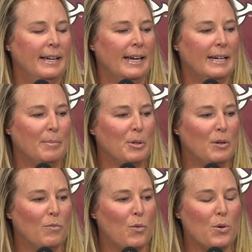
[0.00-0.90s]
and I'm
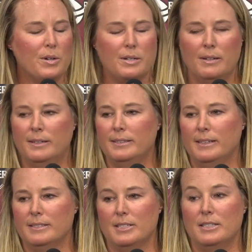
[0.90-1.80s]
looking forward
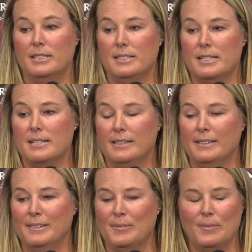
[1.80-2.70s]
to this
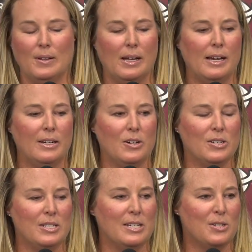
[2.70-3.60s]
season. I
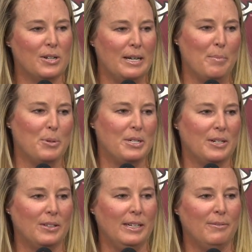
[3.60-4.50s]
noticed yesterday in
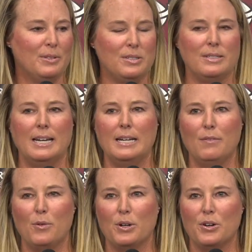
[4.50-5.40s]
particular, it was
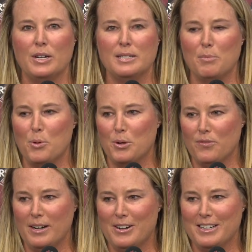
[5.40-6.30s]
84 degrees in Puerto
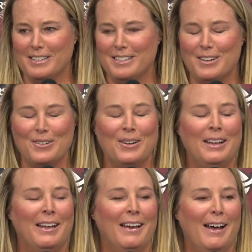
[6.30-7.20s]
Vallarta. So
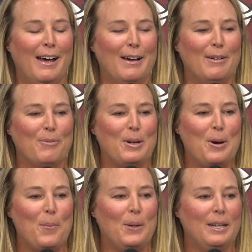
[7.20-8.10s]
we
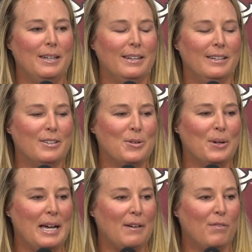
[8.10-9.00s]
opened in
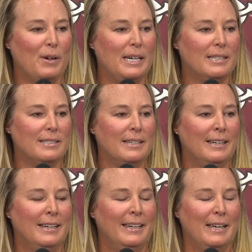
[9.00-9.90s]
2.5 weeks
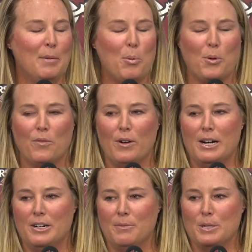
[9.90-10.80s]
in Puerto
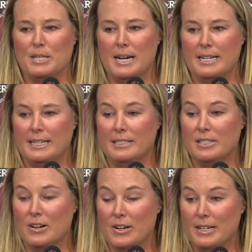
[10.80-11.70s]
Vallarta, and we're excited to get
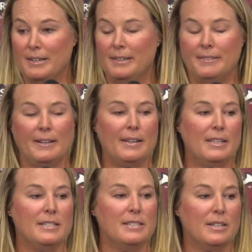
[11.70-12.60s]
started.
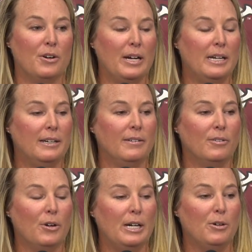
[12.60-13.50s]
This is a great
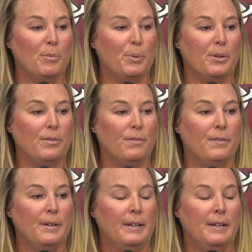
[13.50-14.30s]
group of